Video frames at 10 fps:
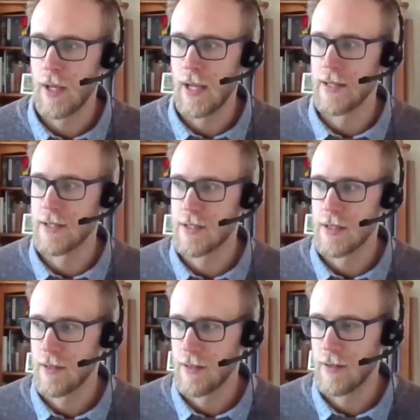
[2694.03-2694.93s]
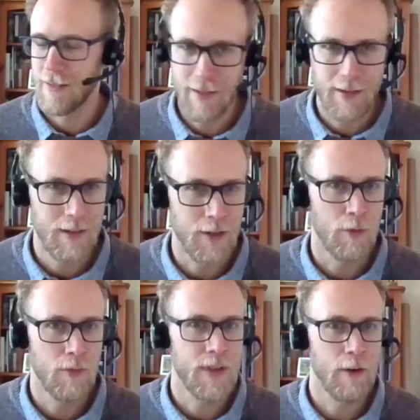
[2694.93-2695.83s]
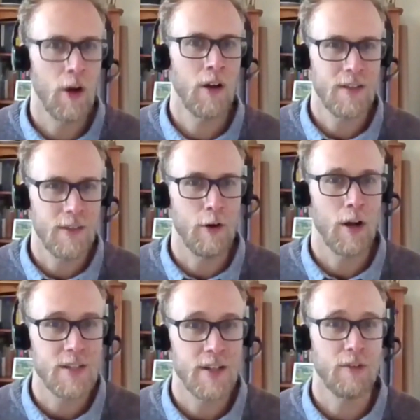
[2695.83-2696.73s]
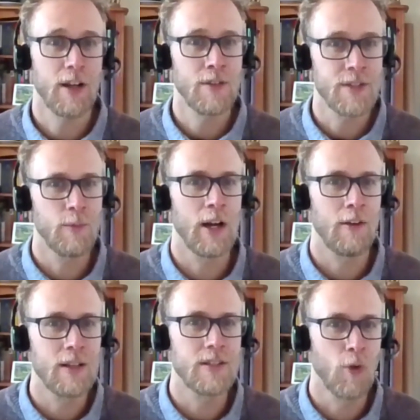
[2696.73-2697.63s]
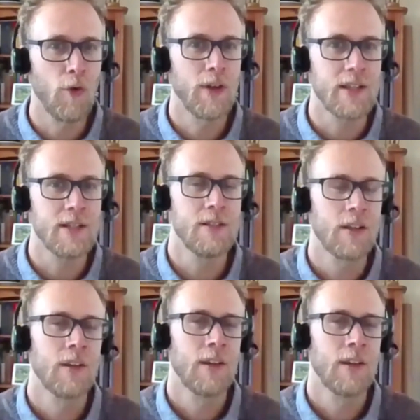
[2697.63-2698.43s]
it's, there are scenarios where it's not needed,